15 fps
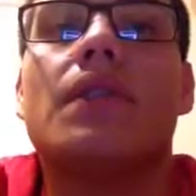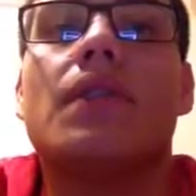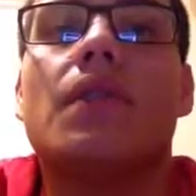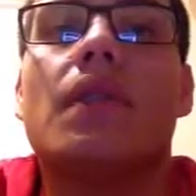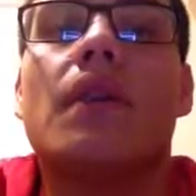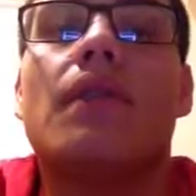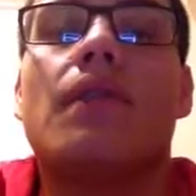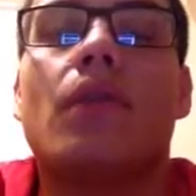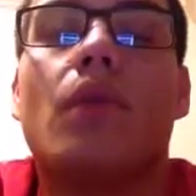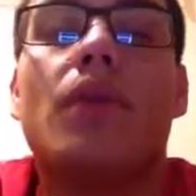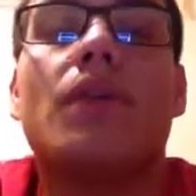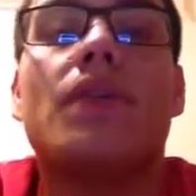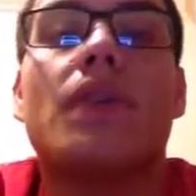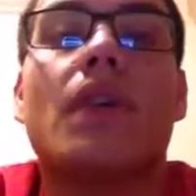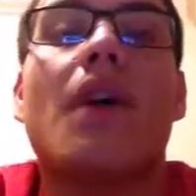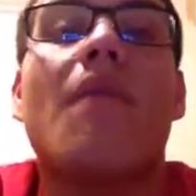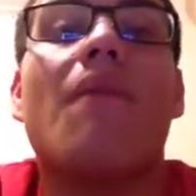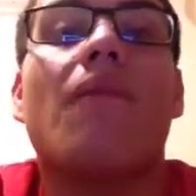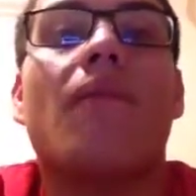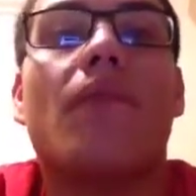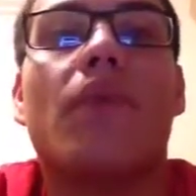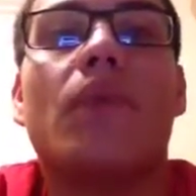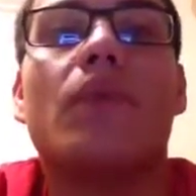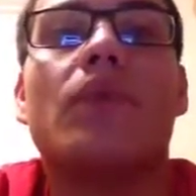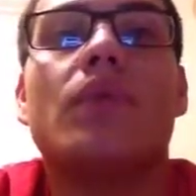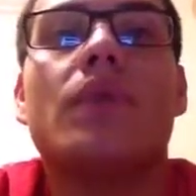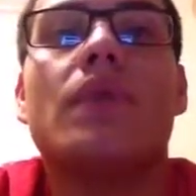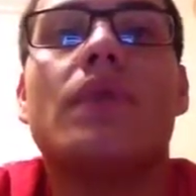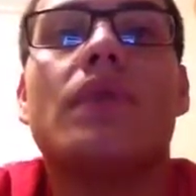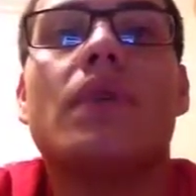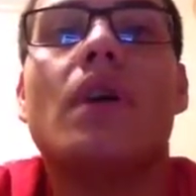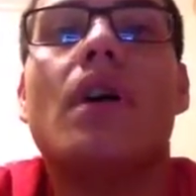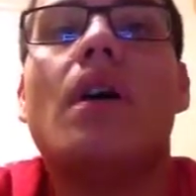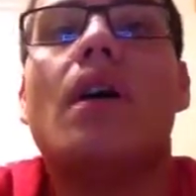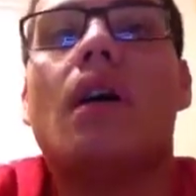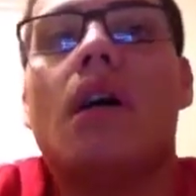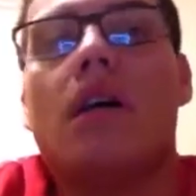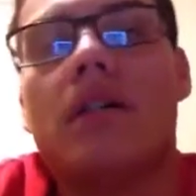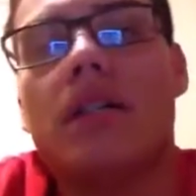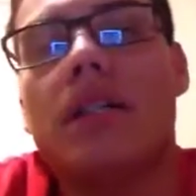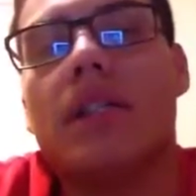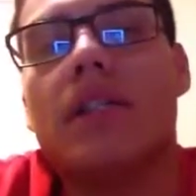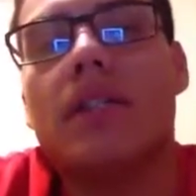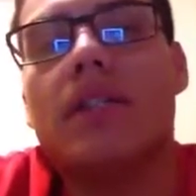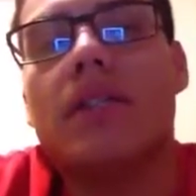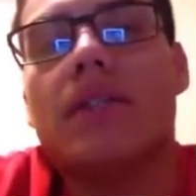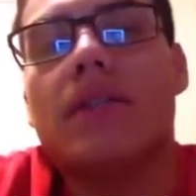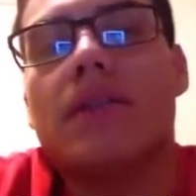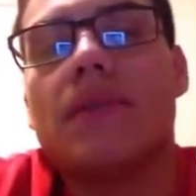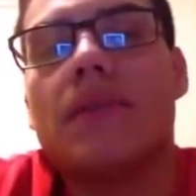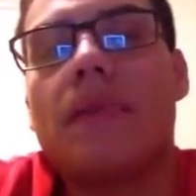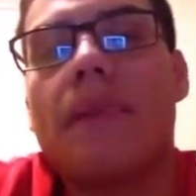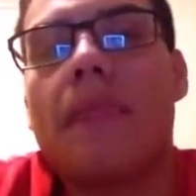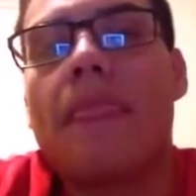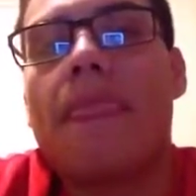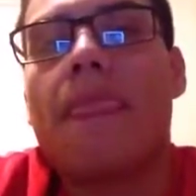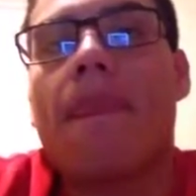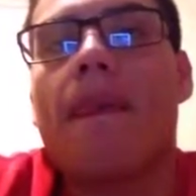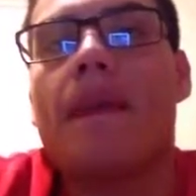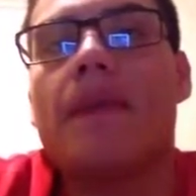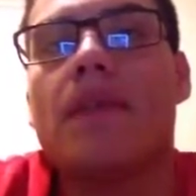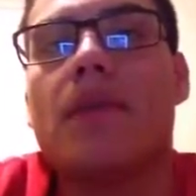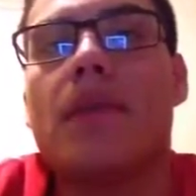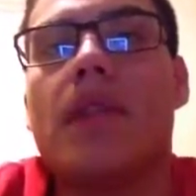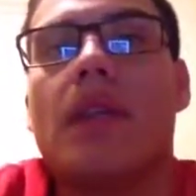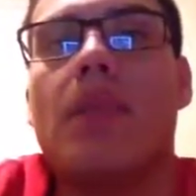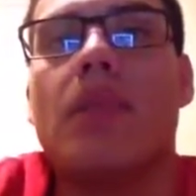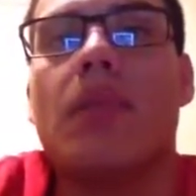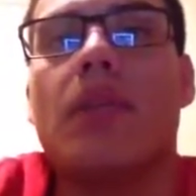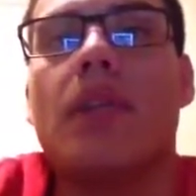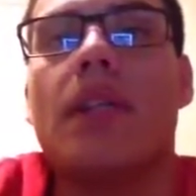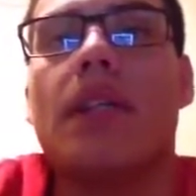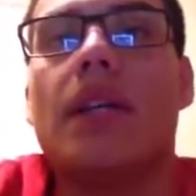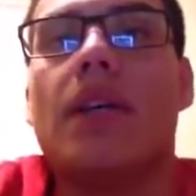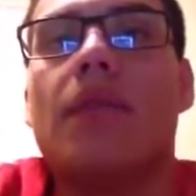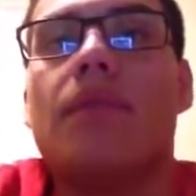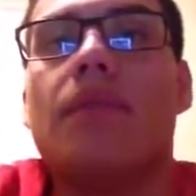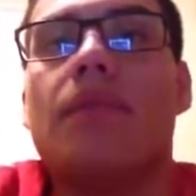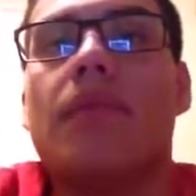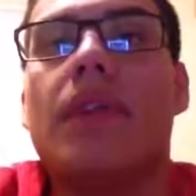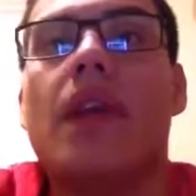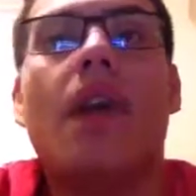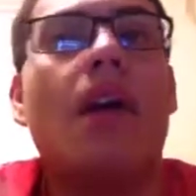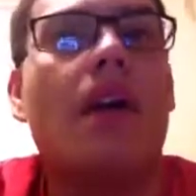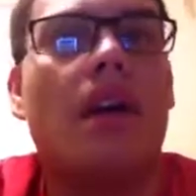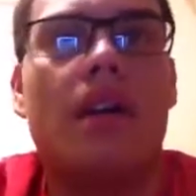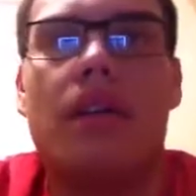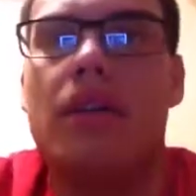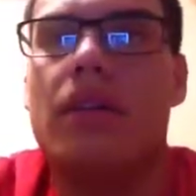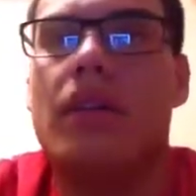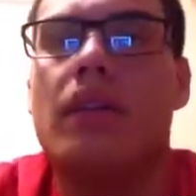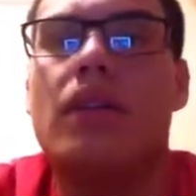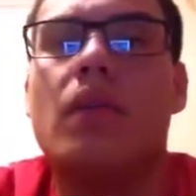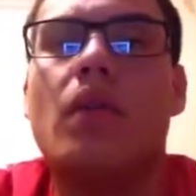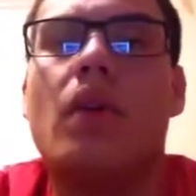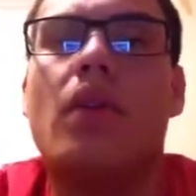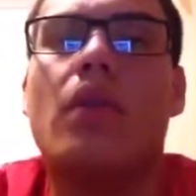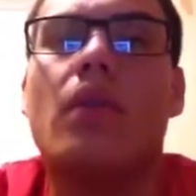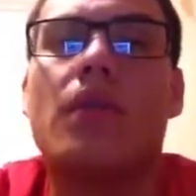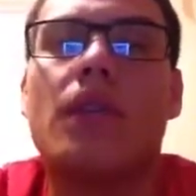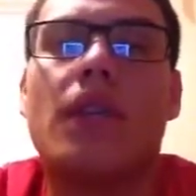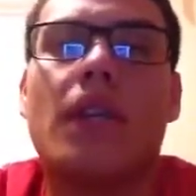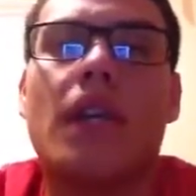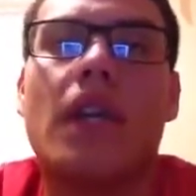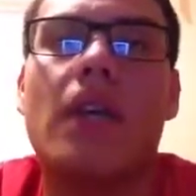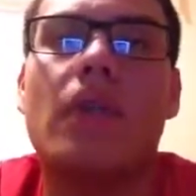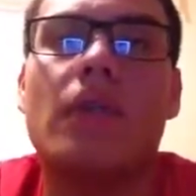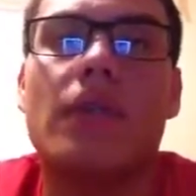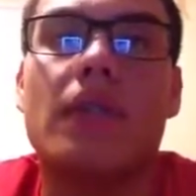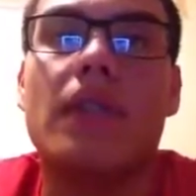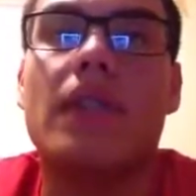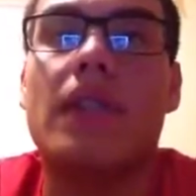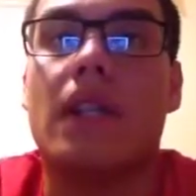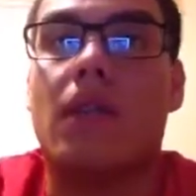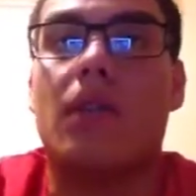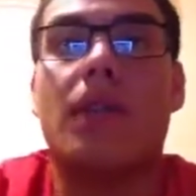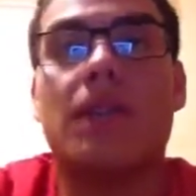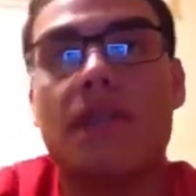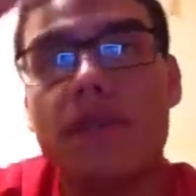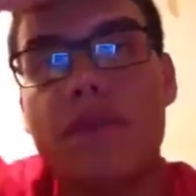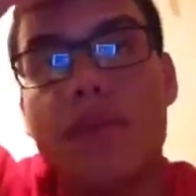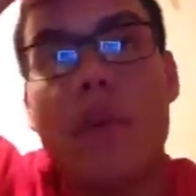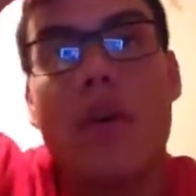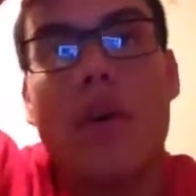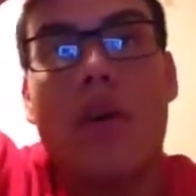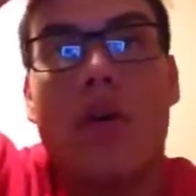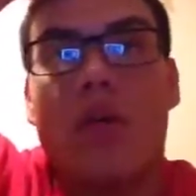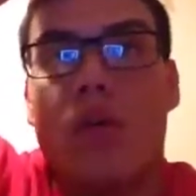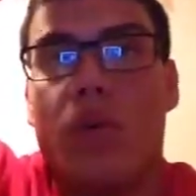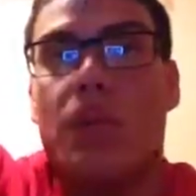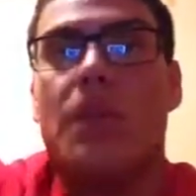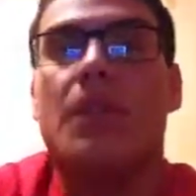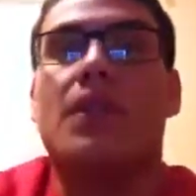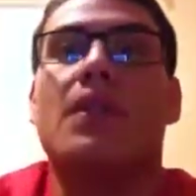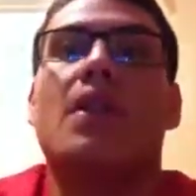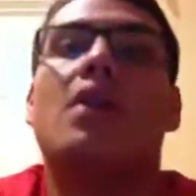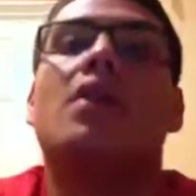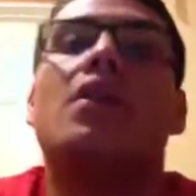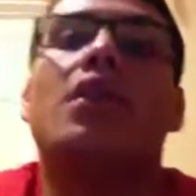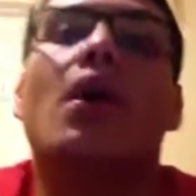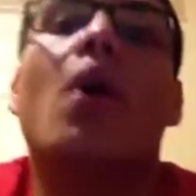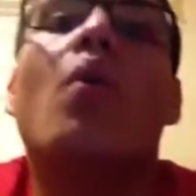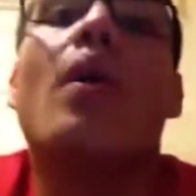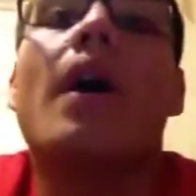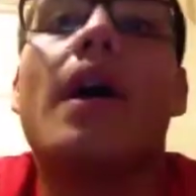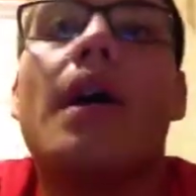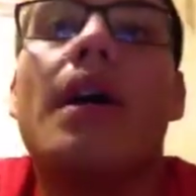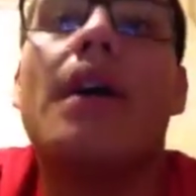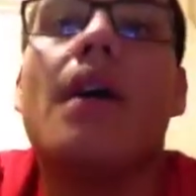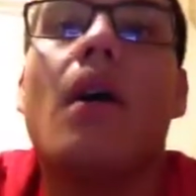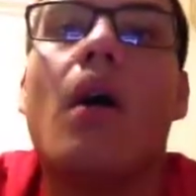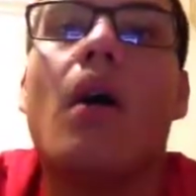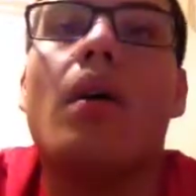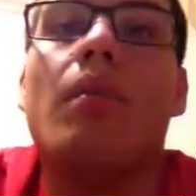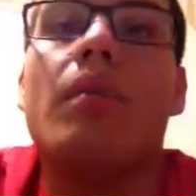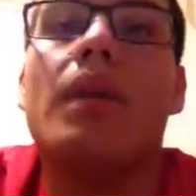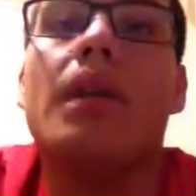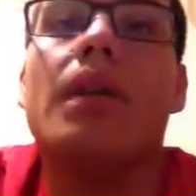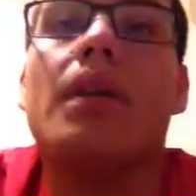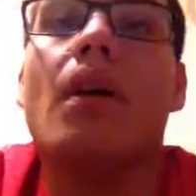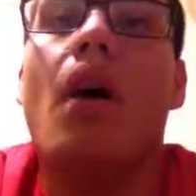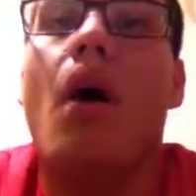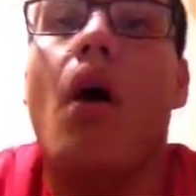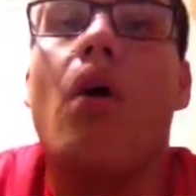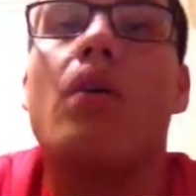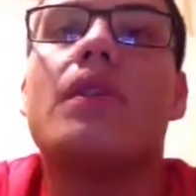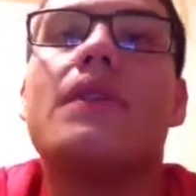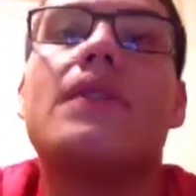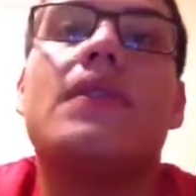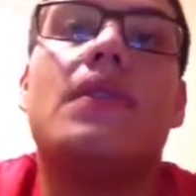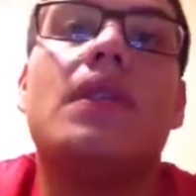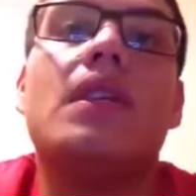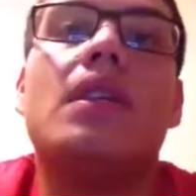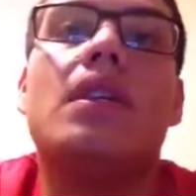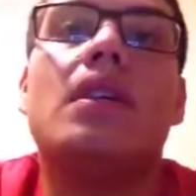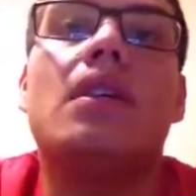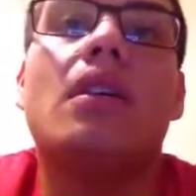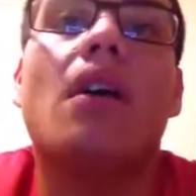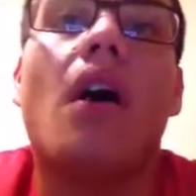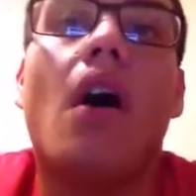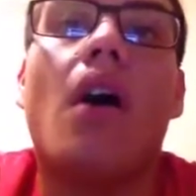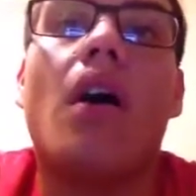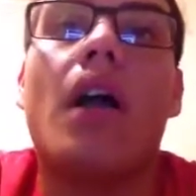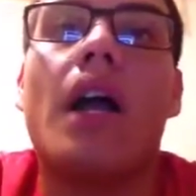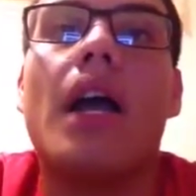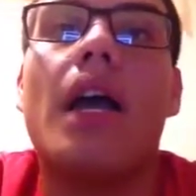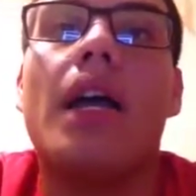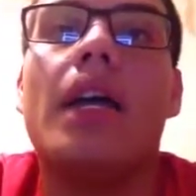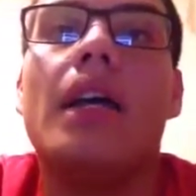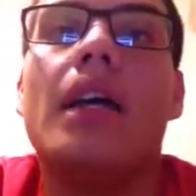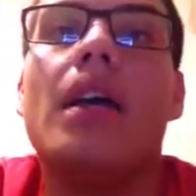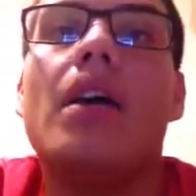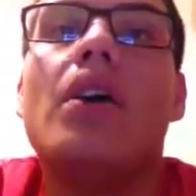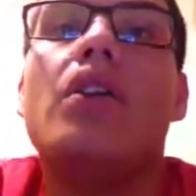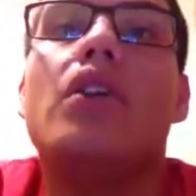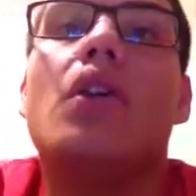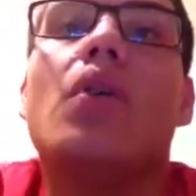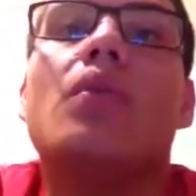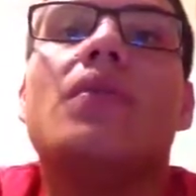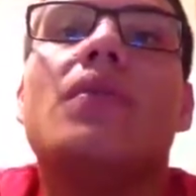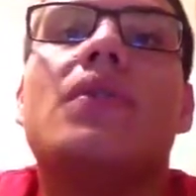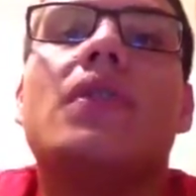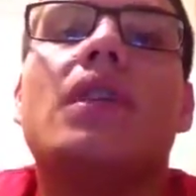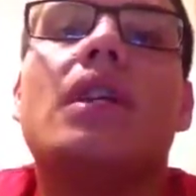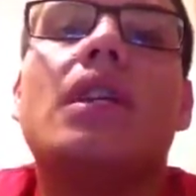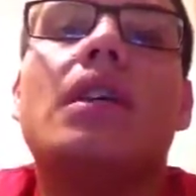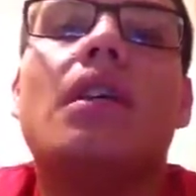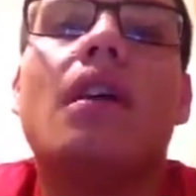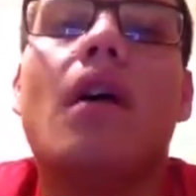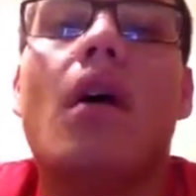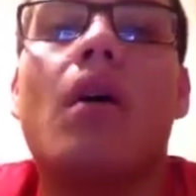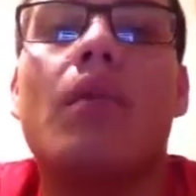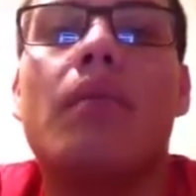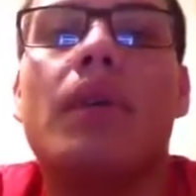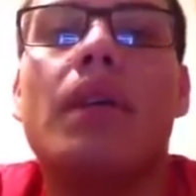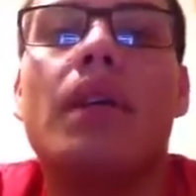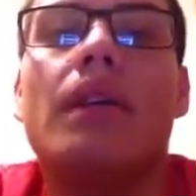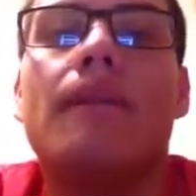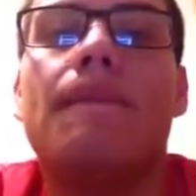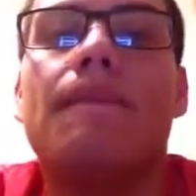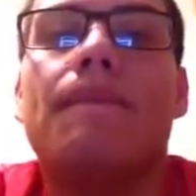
So therefore some fruits are delicious, is the way they broke that down. And the two other ones they gave was the celerant, which is no A are B, all C are A, no C are B.